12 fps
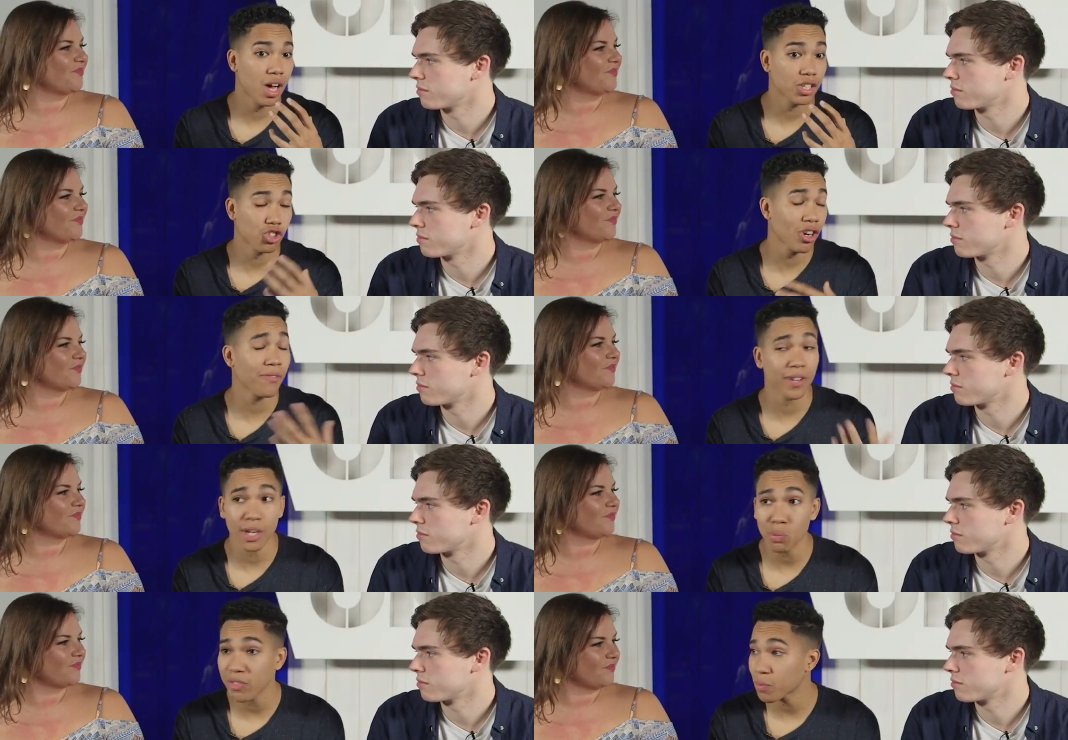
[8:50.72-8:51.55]

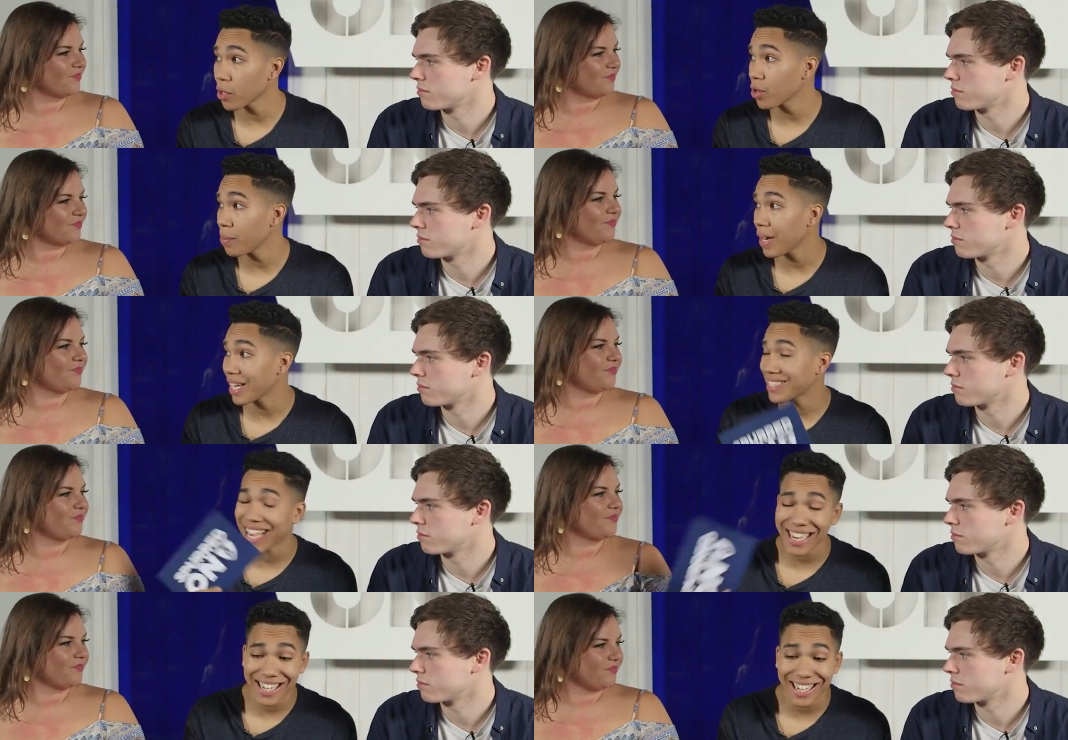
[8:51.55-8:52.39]
Speaker 1: strengthening. We spoke about
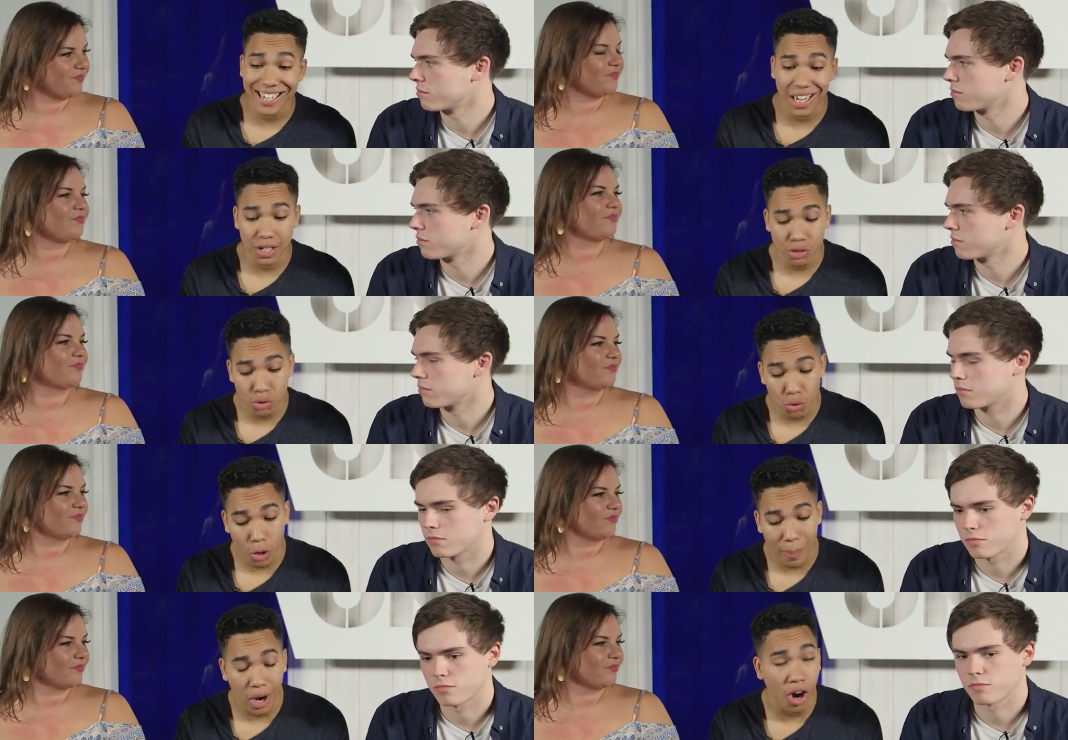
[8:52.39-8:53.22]
attacking. Now let's
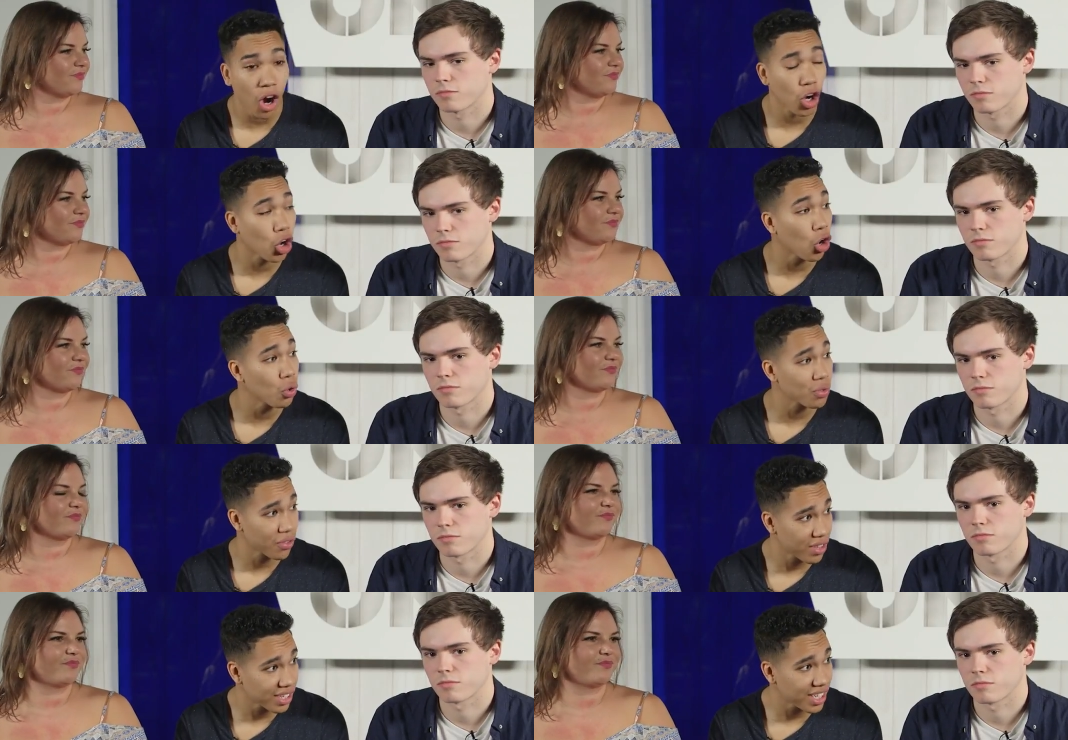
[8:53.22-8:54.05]
talk about our
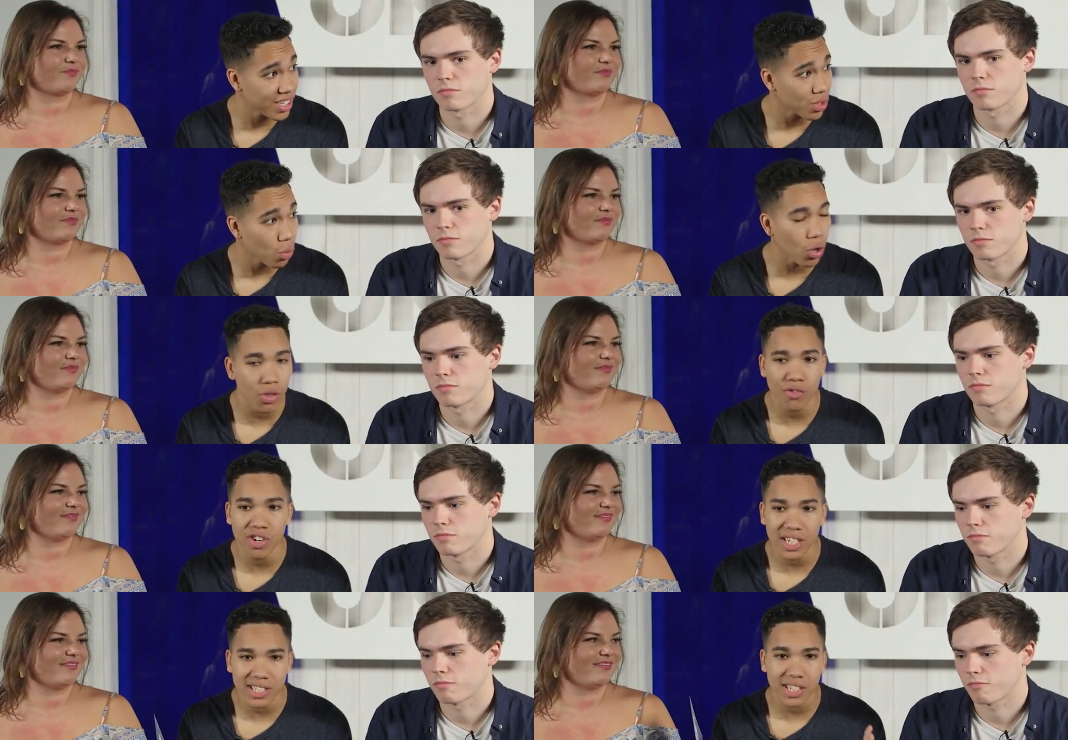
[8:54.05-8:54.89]
goals for the season. What are
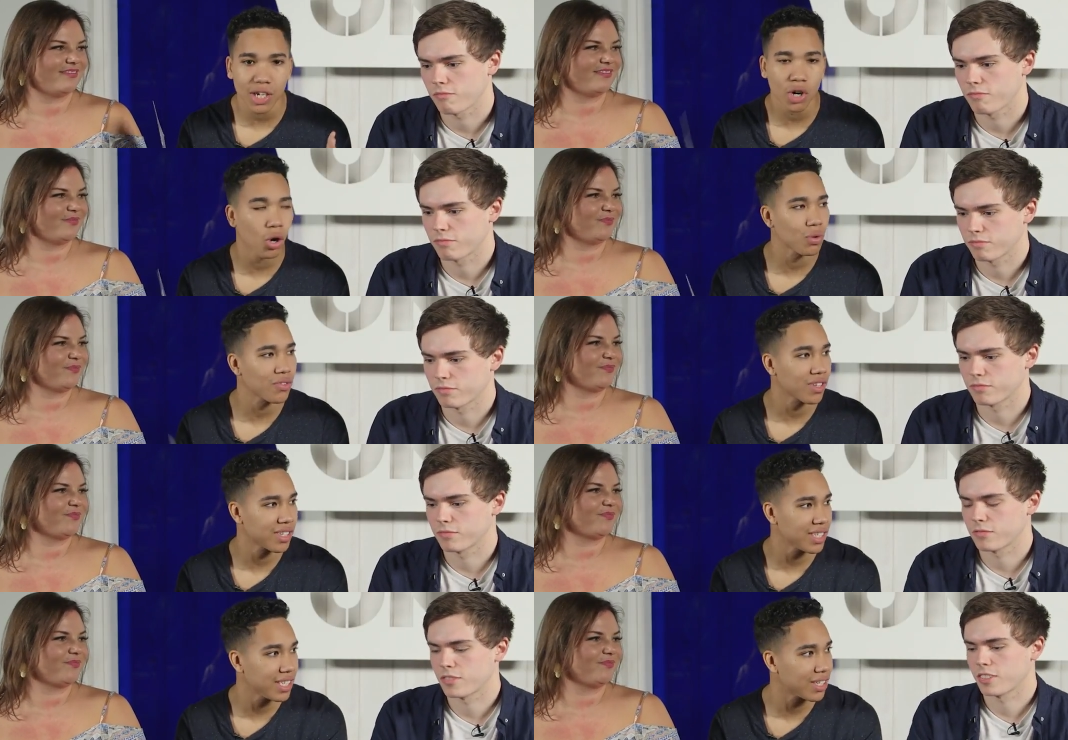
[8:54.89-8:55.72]
the realistic goals
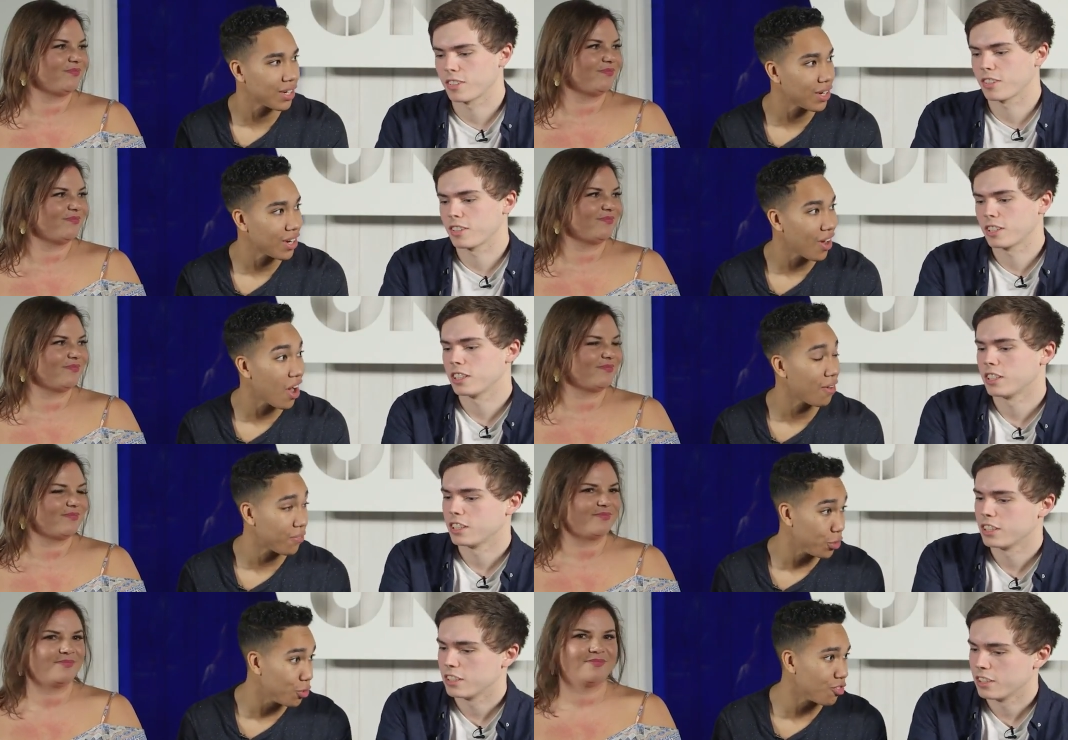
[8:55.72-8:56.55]
for the season
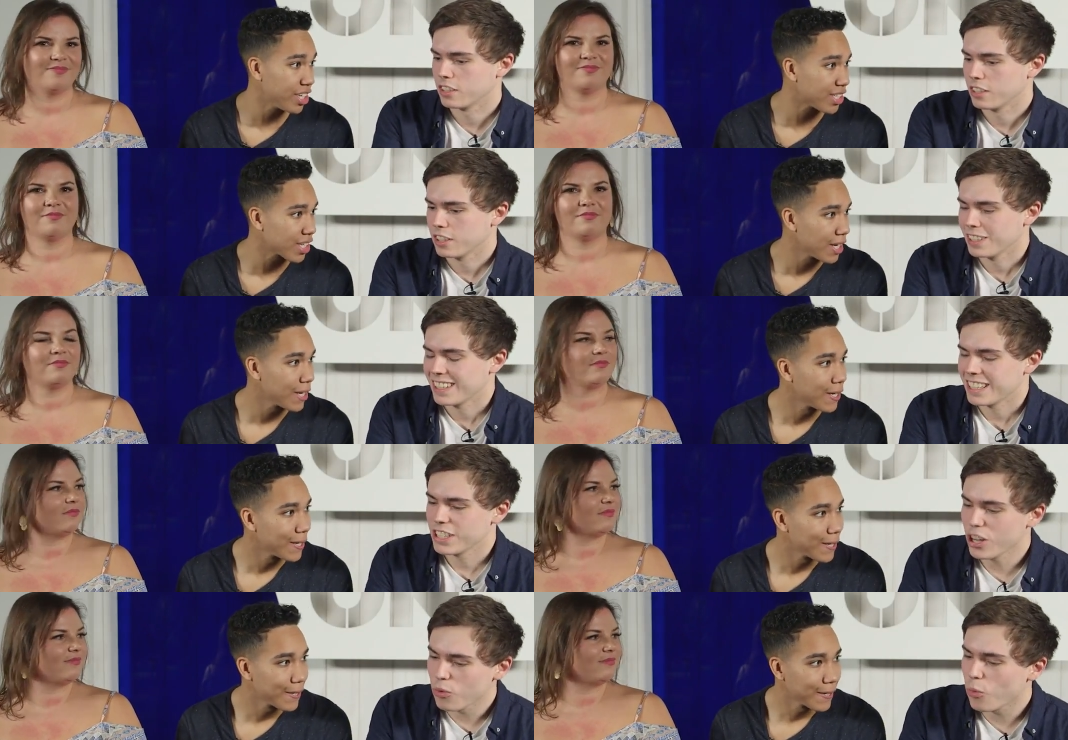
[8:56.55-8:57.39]
for you, Rhys?
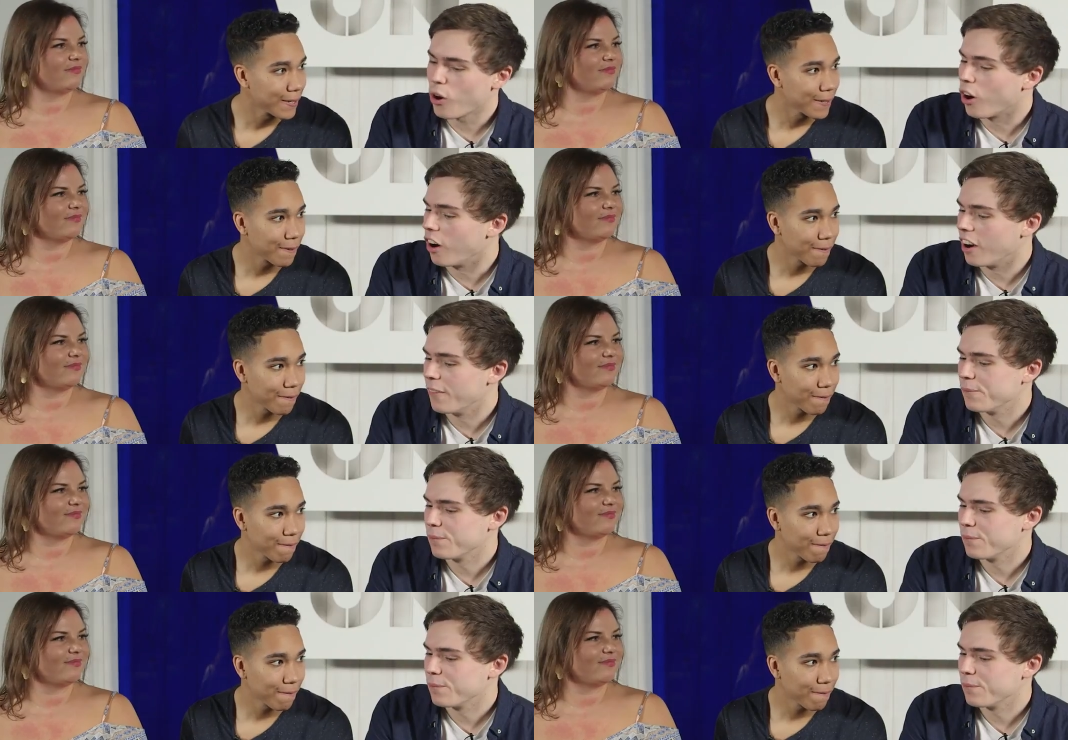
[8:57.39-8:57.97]
You know what?